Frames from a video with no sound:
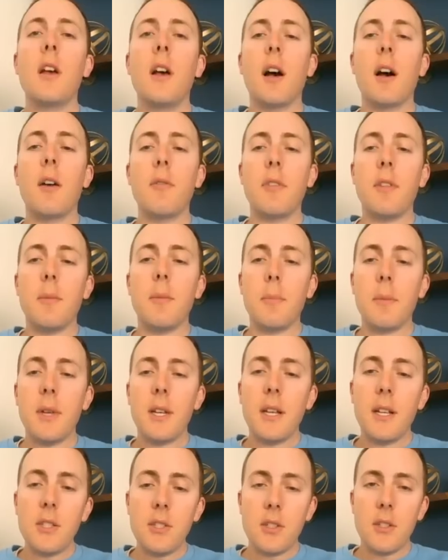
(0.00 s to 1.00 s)
of the
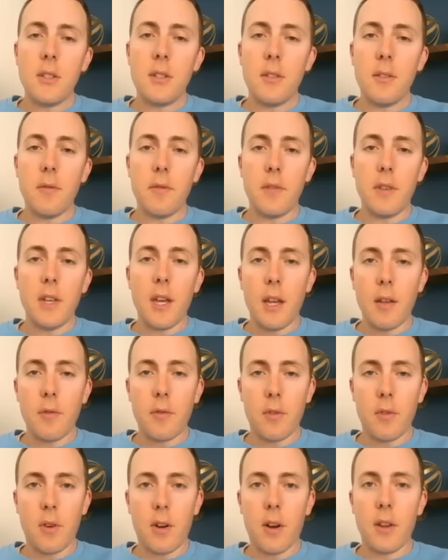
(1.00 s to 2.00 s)
mid-engine V8
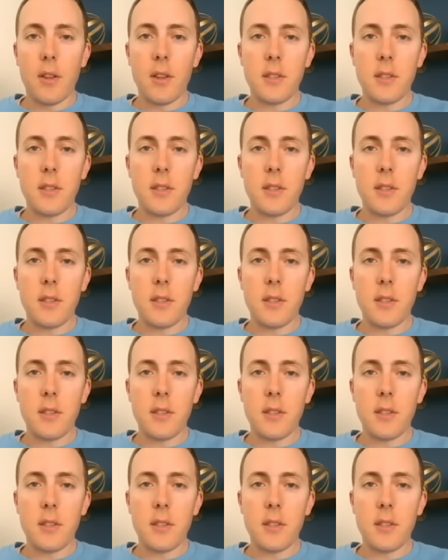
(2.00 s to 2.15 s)
Ferrari.